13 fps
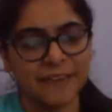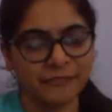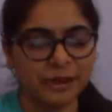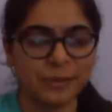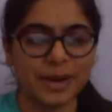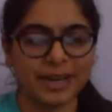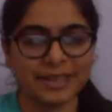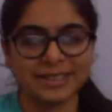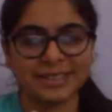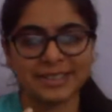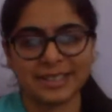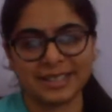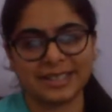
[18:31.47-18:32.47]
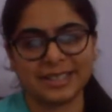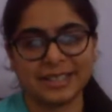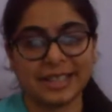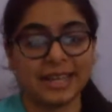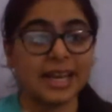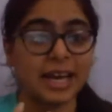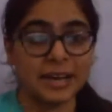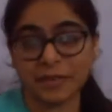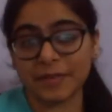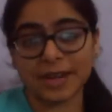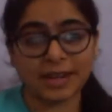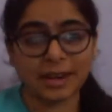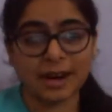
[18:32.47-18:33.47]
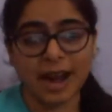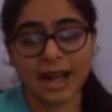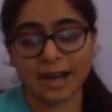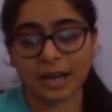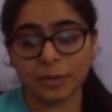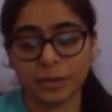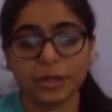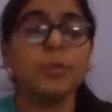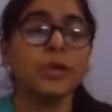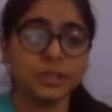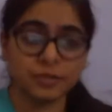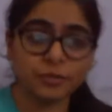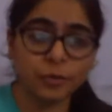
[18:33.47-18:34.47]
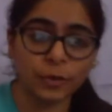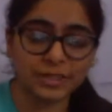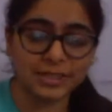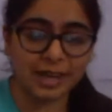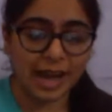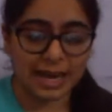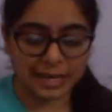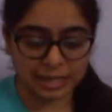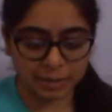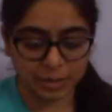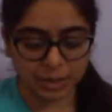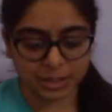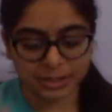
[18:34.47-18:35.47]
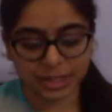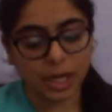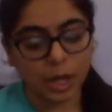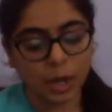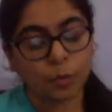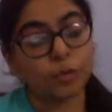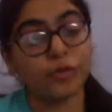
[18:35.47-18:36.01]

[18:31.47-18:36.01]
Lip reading: everyone in our hacker community, most of the folks in our hacker community,